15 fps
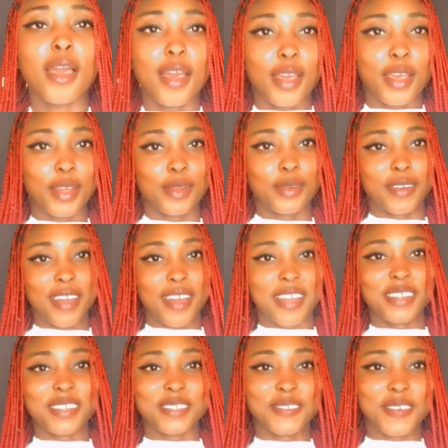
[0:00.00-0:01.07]
Hello
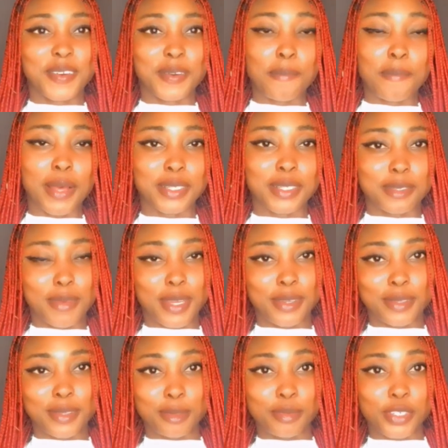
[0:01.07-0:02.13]
guys, welcome back to my
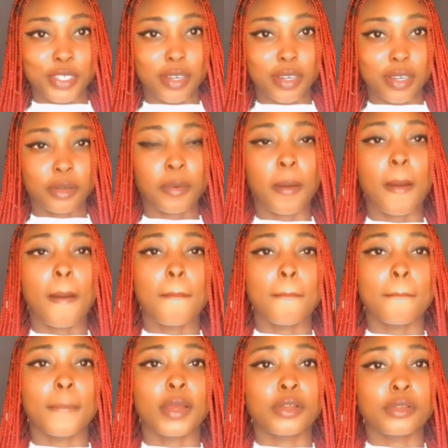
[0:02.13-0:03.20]
YouTube channel. My
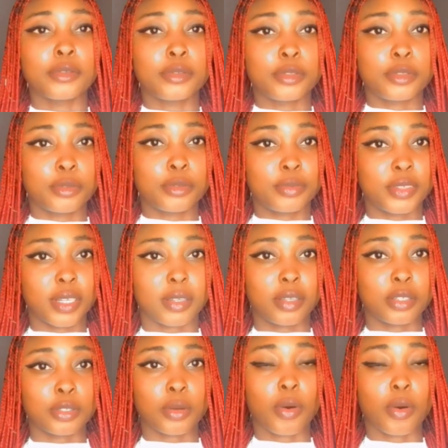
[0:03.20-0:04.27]
YouTube channel is
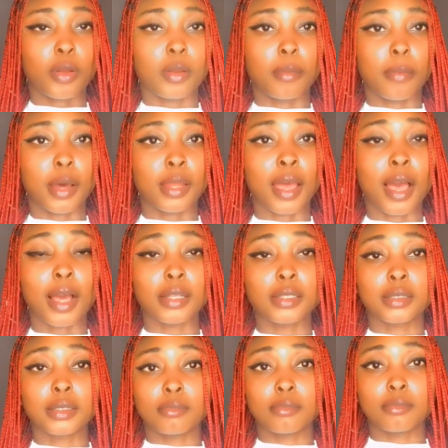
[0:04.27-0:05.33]
all about how to
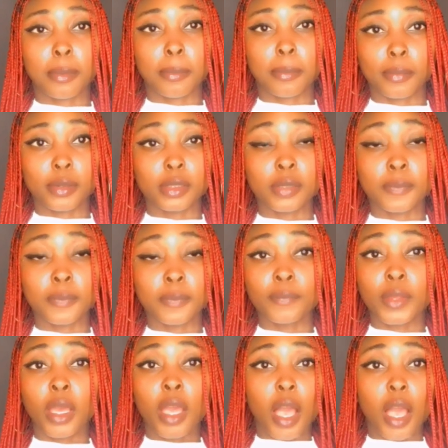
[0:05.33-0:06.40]
make money,
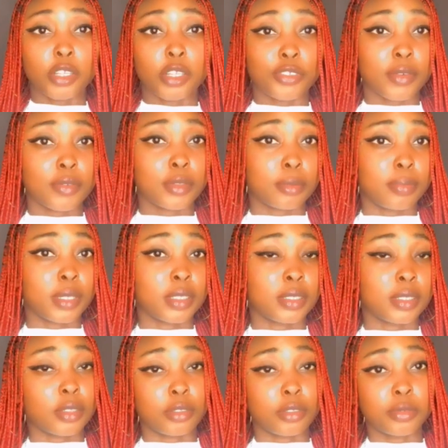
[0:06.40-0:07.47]
travel to places that you
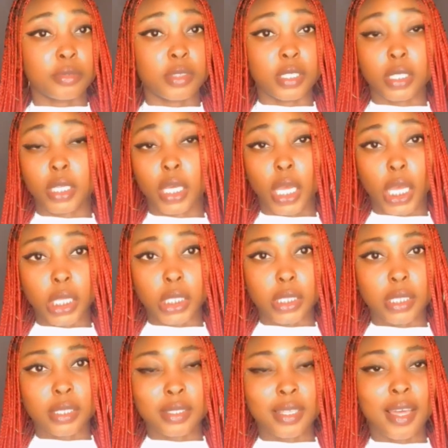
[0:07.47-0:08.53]
don't think
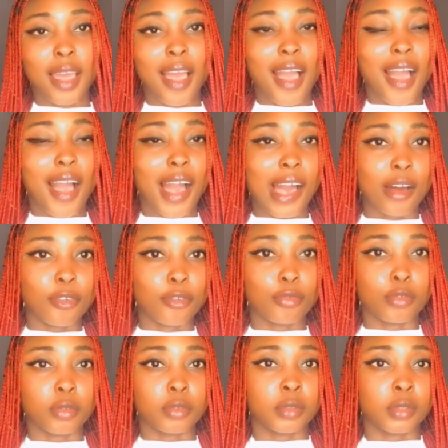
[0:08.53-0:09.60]
exist, have
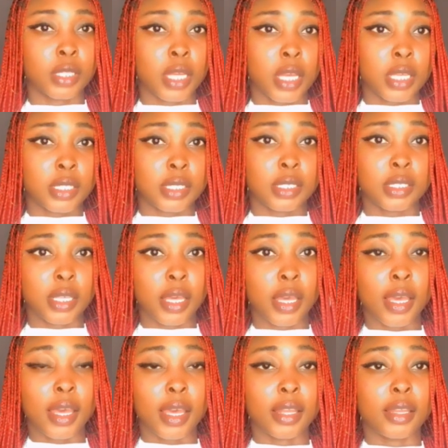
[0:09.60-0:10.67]
fun, stay
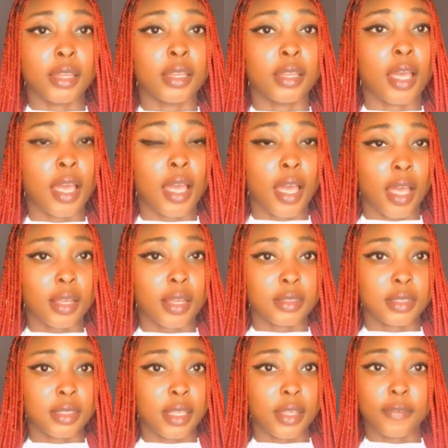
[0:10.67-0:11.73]
heading and
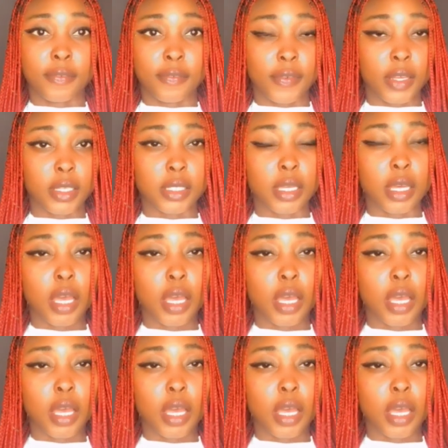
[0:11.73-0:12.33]
stay fit.